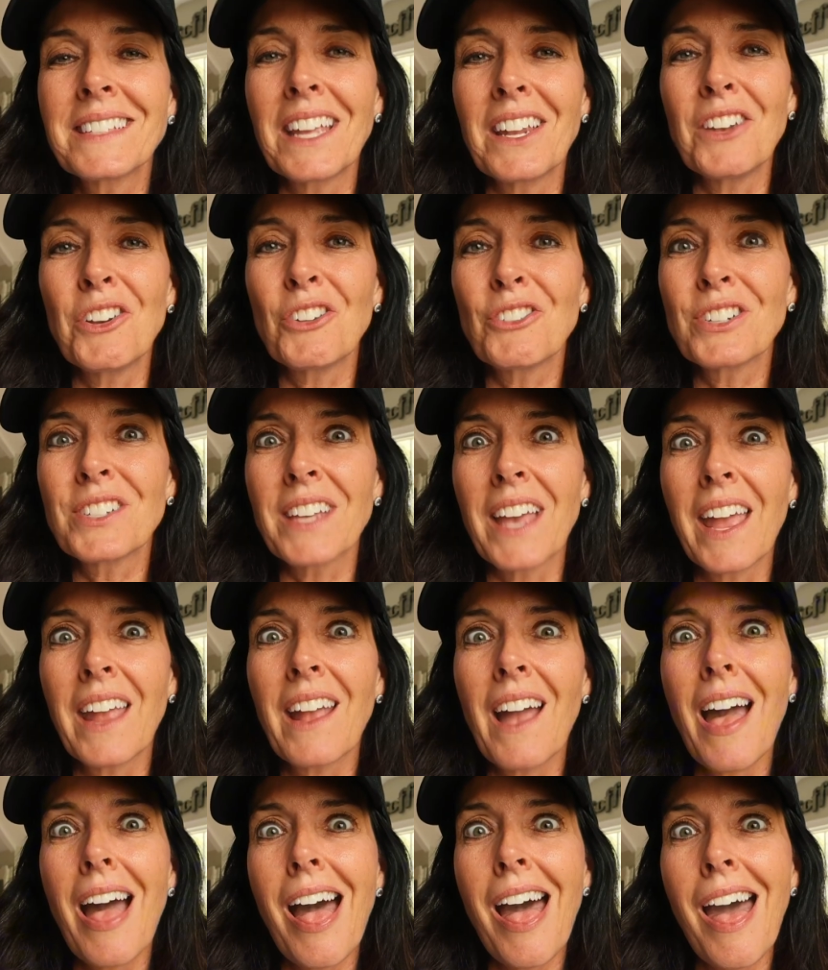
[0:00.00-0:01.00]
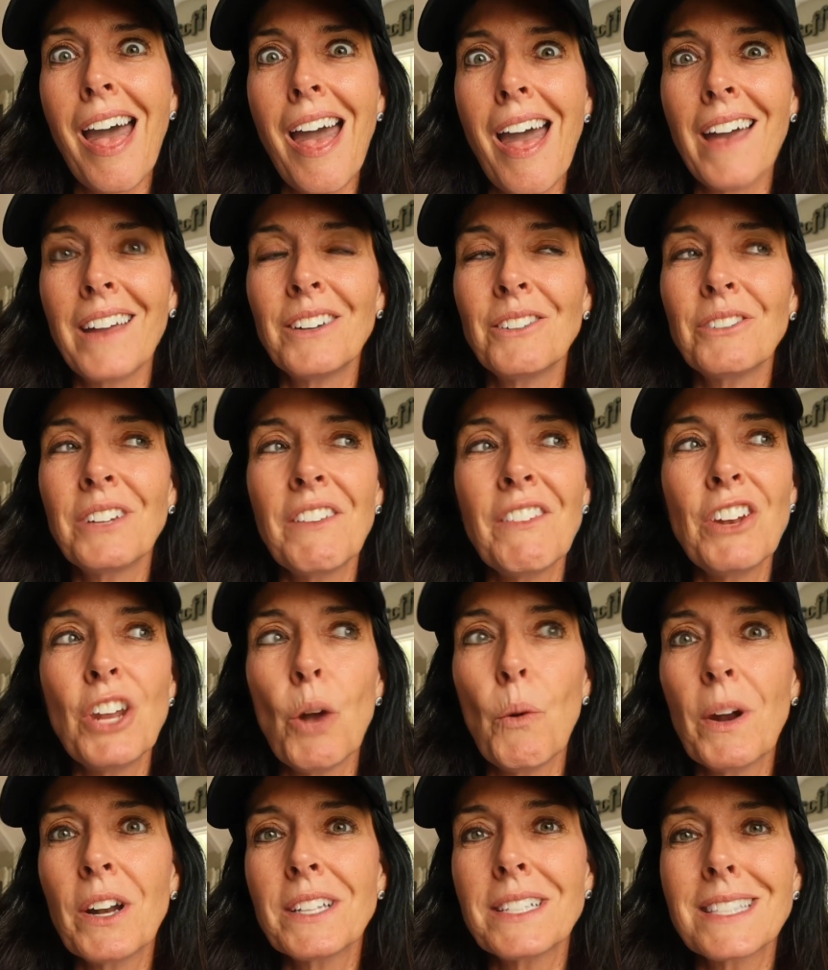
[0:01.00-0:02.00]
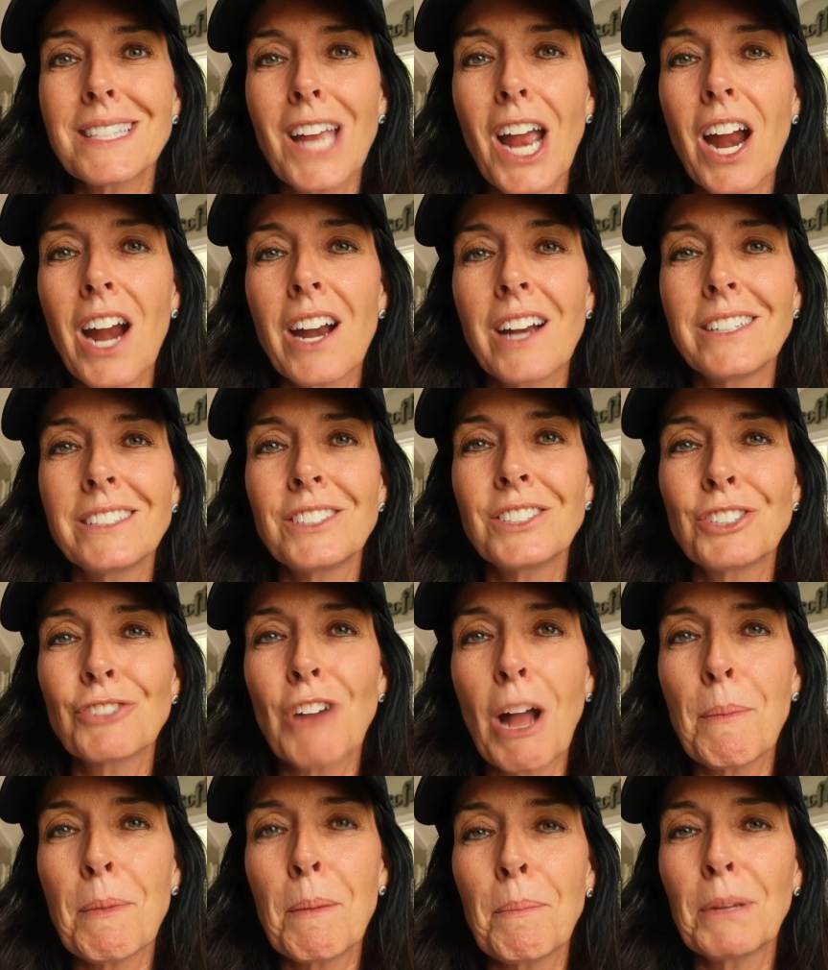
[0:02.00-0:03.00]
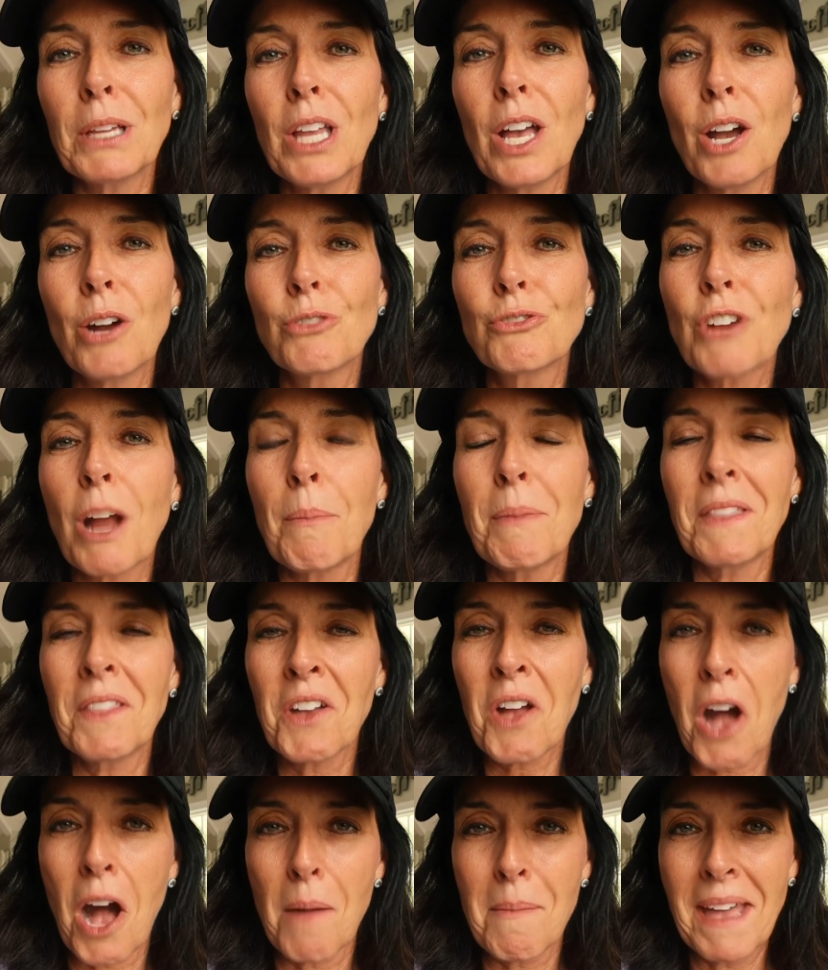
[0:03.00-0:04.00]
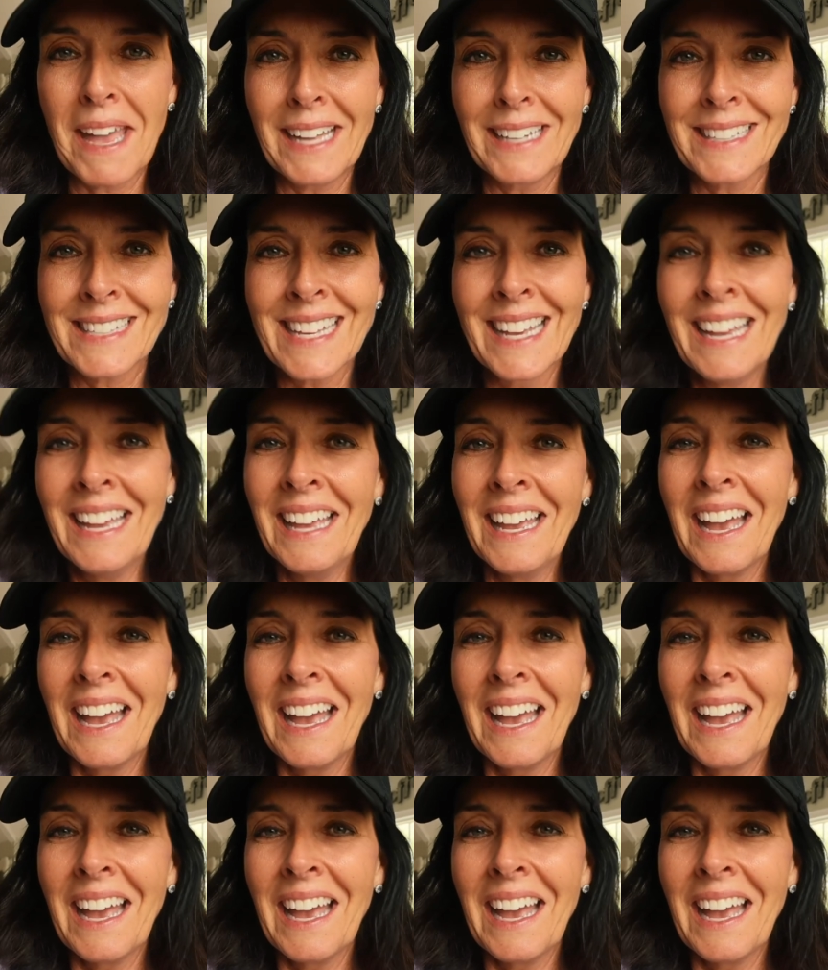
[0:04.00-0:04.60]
said, and you're just like, I don't even know where to start, drop it below, drop it in the comments.